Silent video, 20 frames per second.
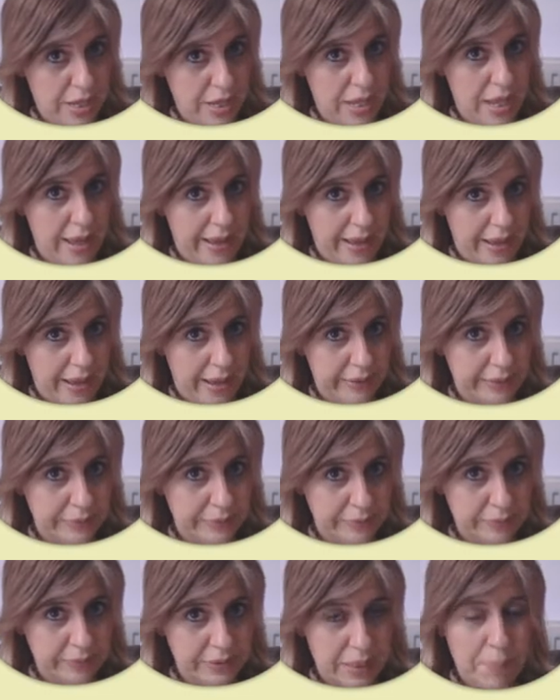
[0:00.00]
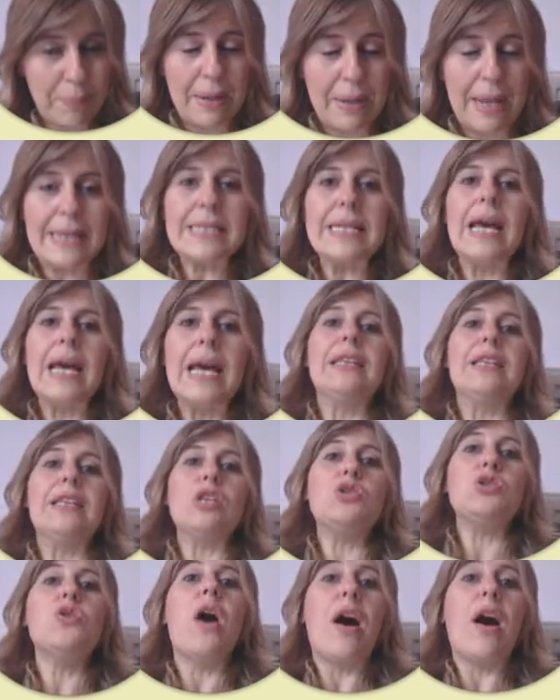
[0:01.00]
template that you
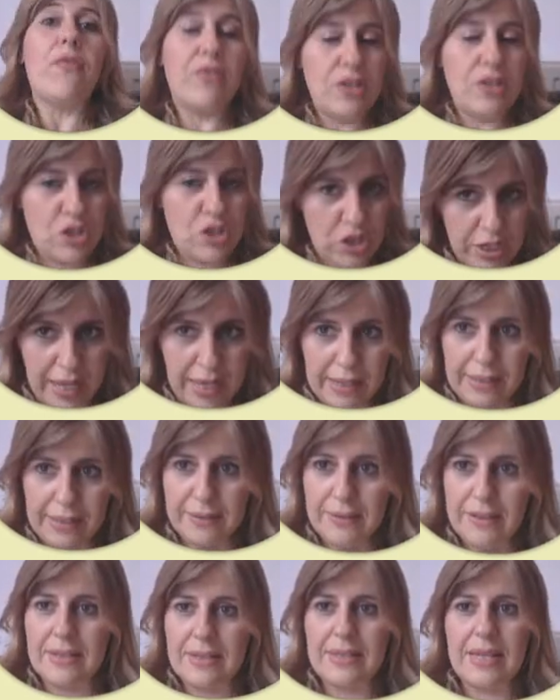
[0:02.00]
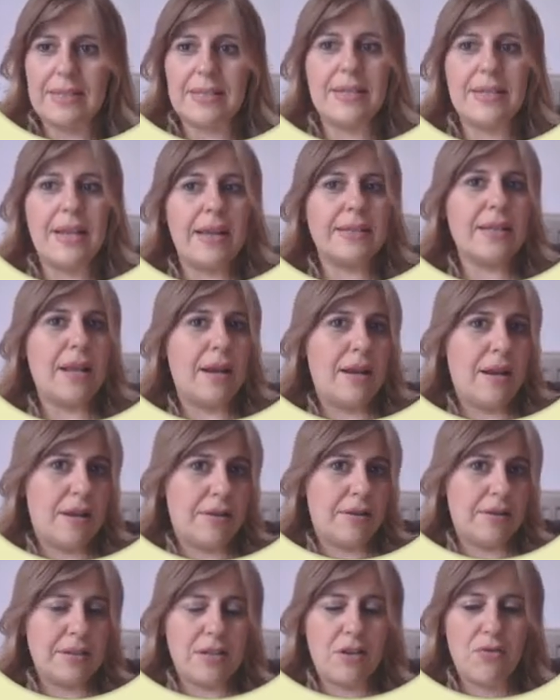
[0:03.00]
have in Genially. This is a snakes and
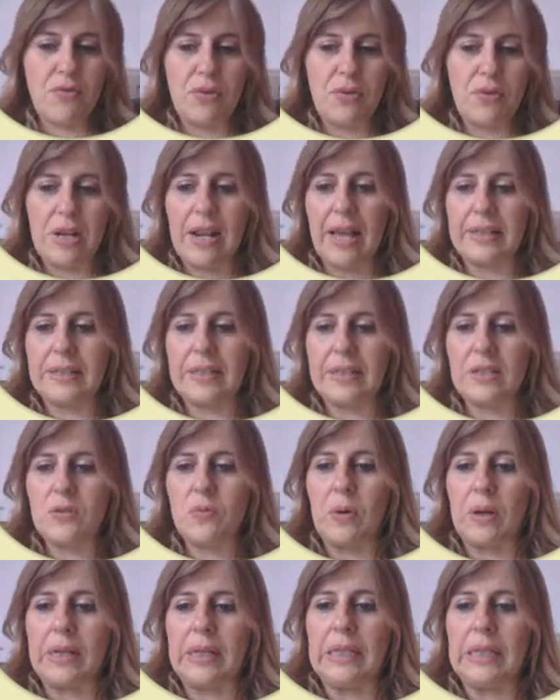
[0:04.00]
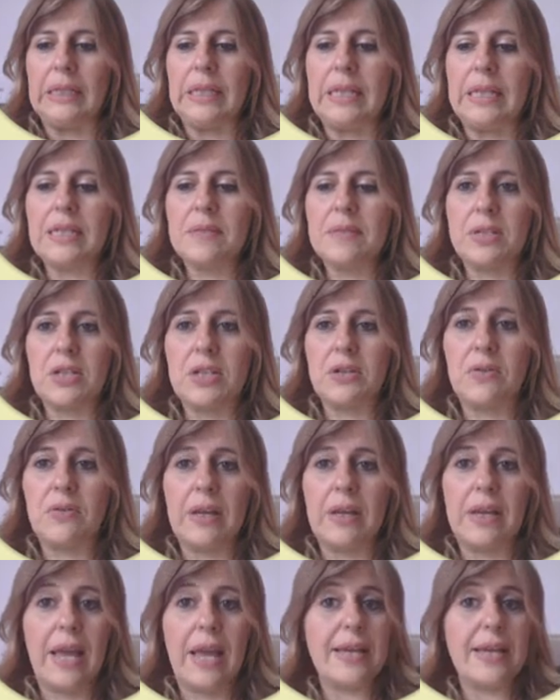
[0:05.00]
ladders. I really like this one. In this particular
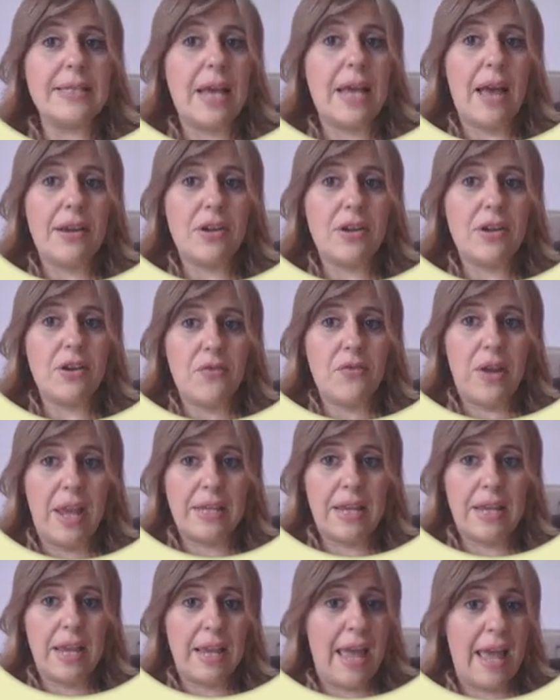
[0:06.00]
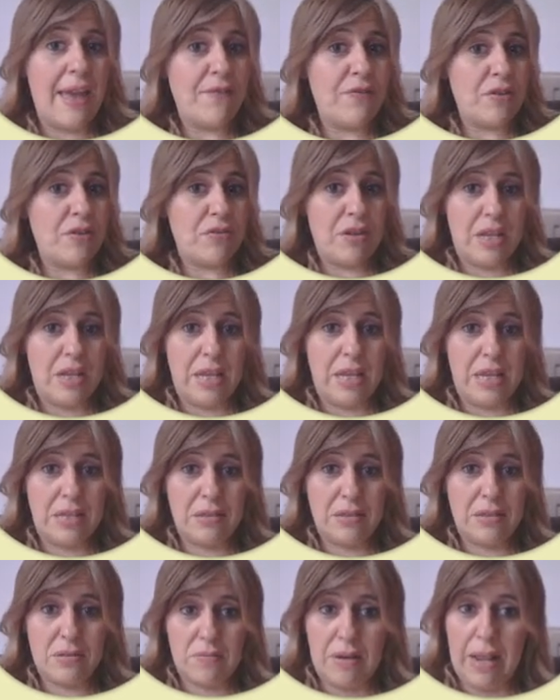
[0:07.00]
case, I create everything is
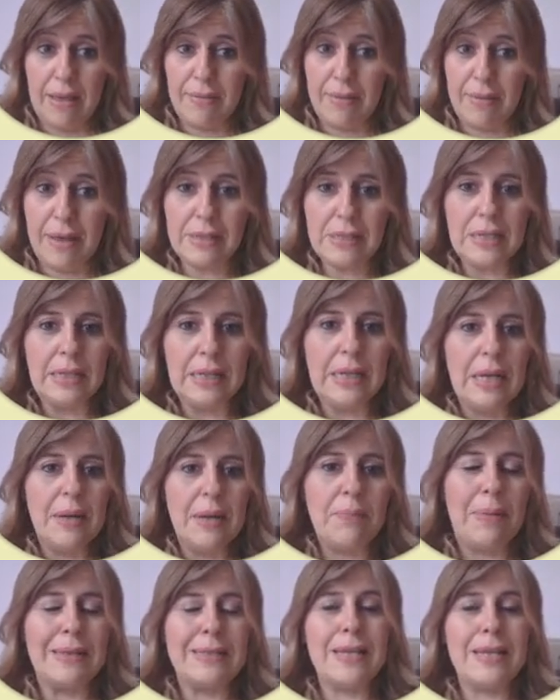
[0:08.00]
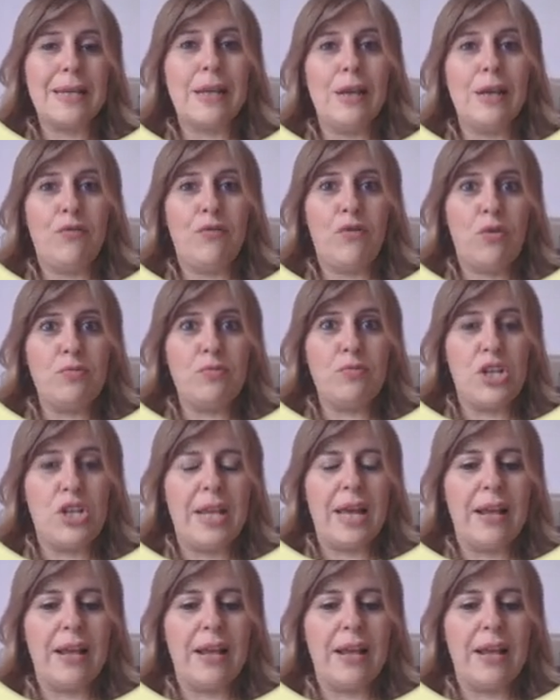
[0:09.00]
like that, basically from Genially,